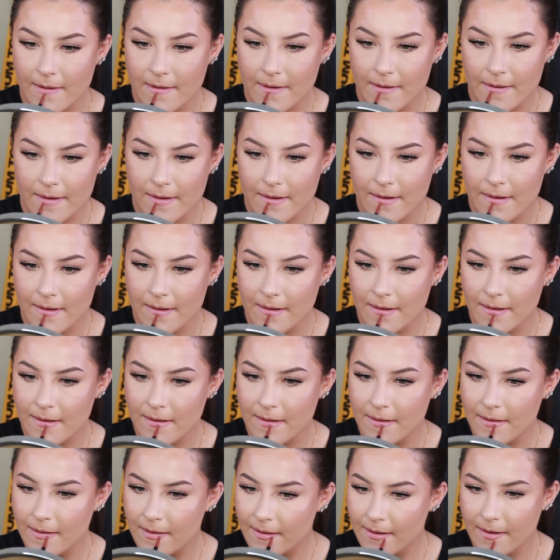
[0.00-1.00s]
Ultimate
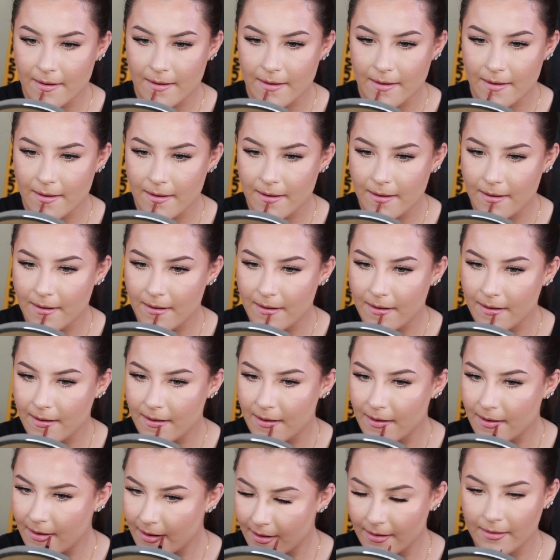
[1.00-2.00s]
Intense
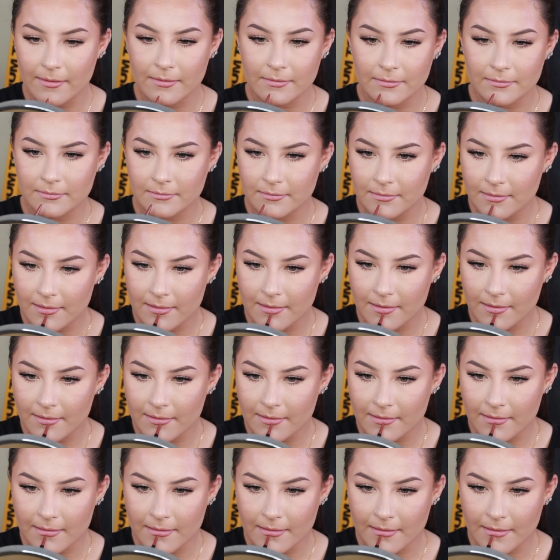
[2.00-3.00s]
Stay Auto Liner, and it's
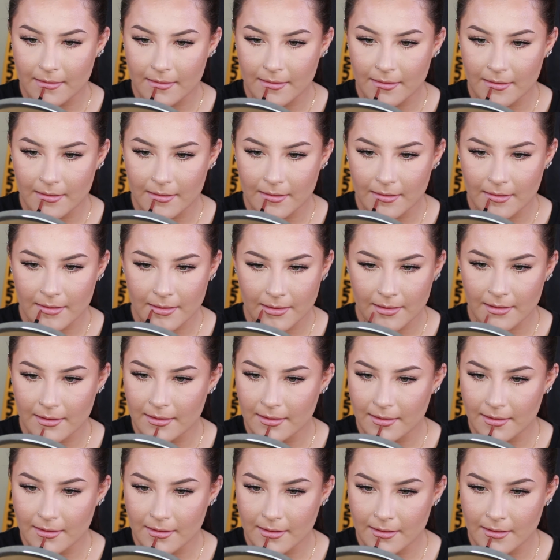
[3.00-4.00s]
in the shade Keep
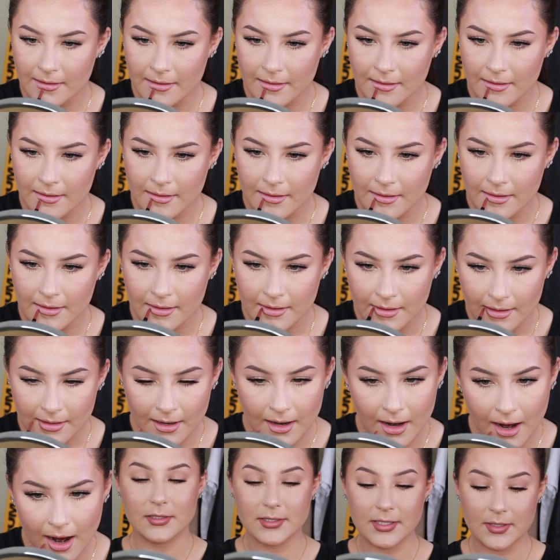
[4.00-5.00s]
It Spicy. That
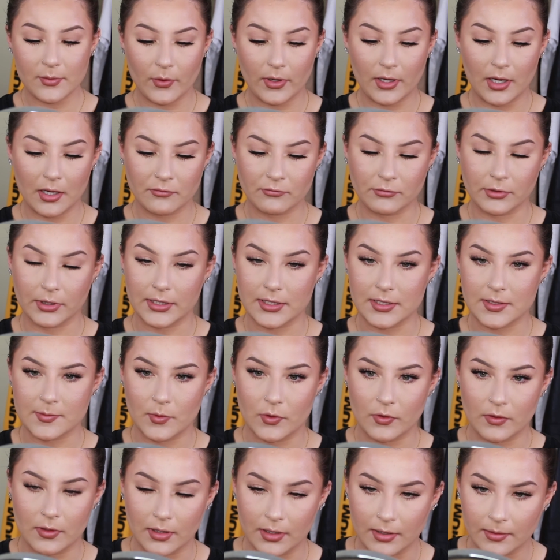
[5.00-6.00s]
honestly went on really
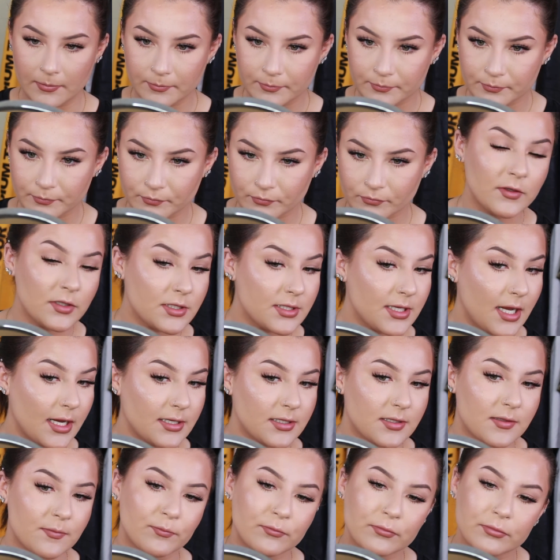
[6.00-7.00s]
smoothly. Feels
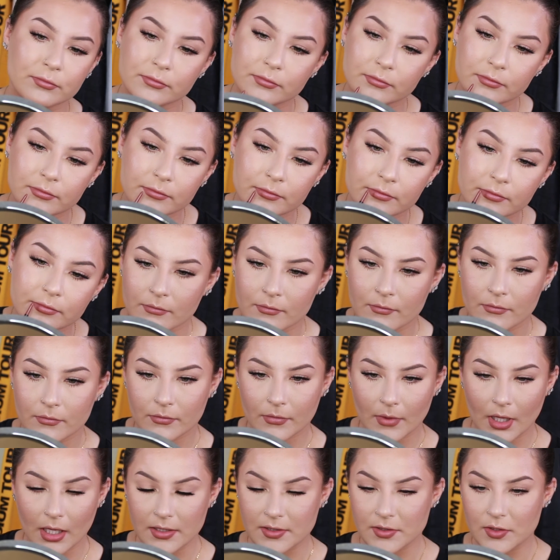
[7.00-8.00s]
nice.
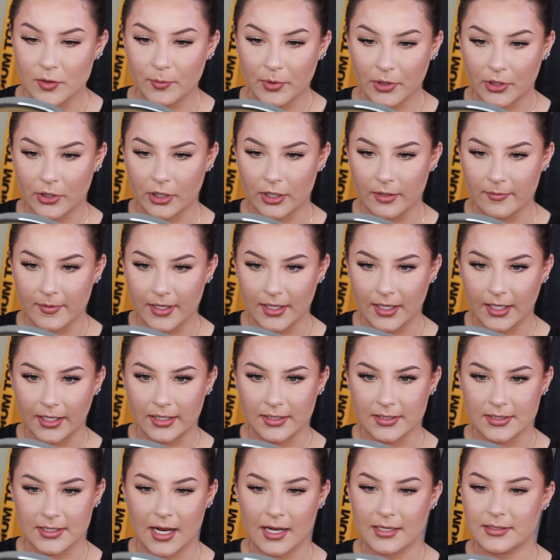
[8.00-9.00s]
It's super creamy, like
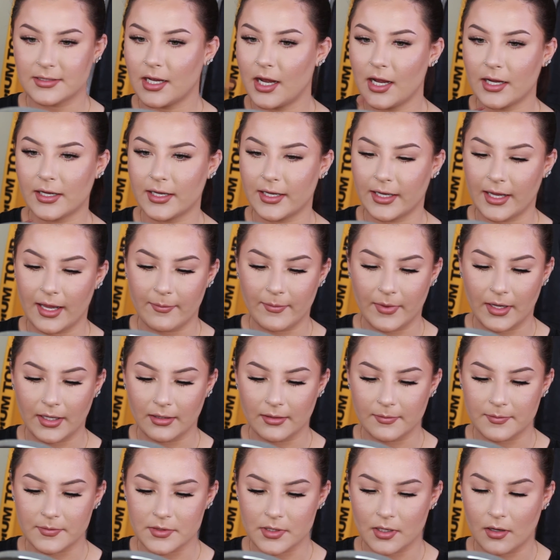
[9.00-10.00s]
it's not tugging at my
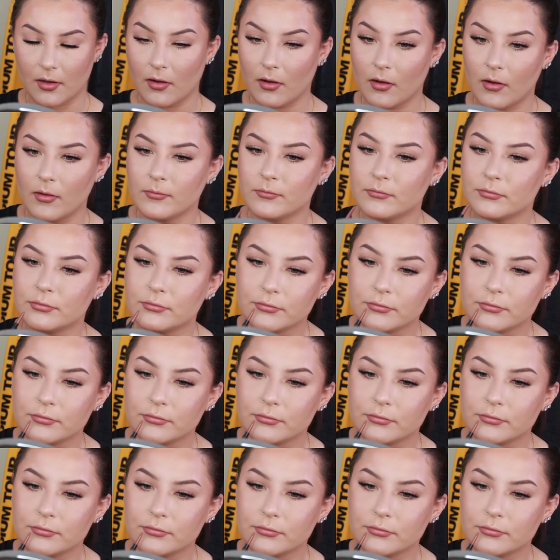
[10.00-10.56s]
lips at all.